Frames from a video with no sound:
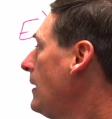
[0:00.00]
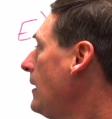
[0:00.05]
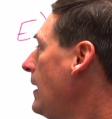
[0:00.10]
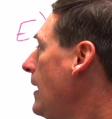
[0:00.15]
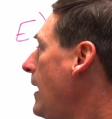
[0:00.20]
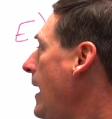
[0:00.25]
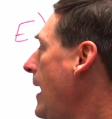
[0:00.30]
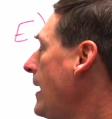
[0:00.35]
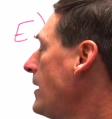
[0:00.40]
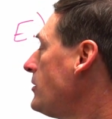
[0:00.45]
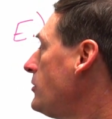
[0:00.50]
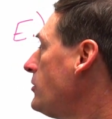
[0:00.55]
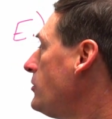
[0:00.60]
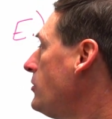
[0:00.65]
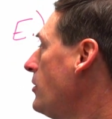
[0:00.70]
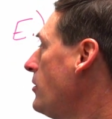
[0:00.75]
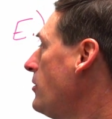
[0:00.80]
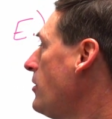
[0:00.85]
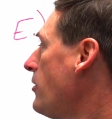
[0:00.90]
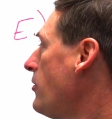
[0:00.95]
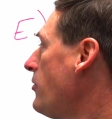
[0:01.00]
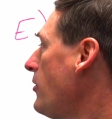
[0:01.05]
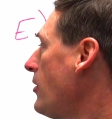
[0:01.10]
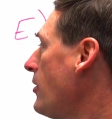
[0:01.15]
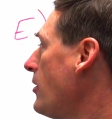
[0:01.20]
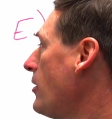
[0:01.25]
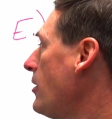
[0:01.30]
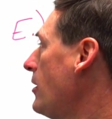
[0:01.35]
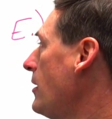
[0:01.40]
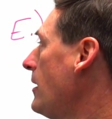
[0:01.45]
X to the
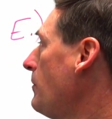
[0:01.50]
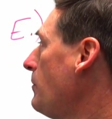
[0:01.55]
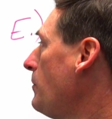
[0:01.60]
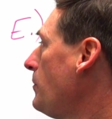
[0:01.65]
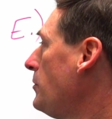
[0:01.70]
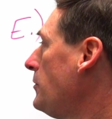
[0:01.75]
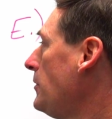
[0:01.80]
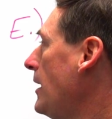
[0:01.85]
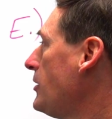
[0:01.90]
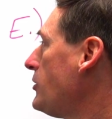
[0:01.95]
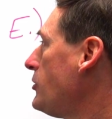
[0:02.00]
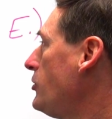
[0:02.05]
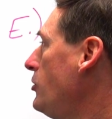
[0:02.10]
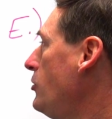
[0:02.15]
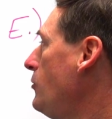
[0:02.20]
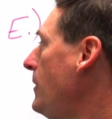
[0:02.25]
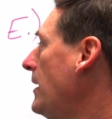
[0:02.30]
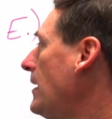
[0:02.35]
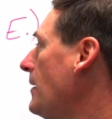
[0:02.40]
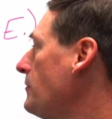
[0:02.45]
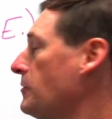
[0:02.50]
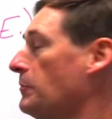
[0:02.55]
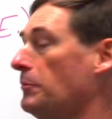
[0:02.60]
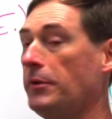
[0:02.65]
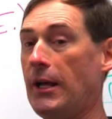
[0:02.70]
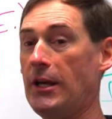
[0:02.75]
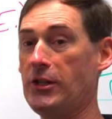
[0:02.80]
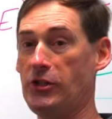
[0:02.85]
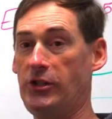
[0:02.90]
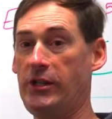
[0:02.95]
third plus 2 becomes
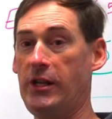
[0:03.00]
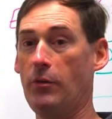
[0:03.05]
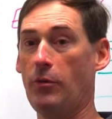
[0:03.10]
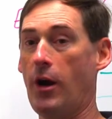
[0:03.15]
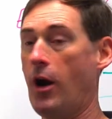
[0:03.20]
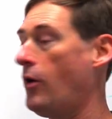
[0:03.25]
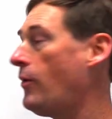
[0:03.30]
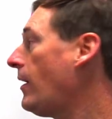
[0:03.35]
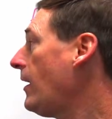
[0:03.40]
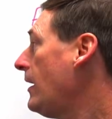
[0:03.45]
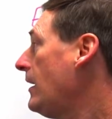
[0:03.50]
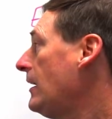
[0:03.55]
plus 0.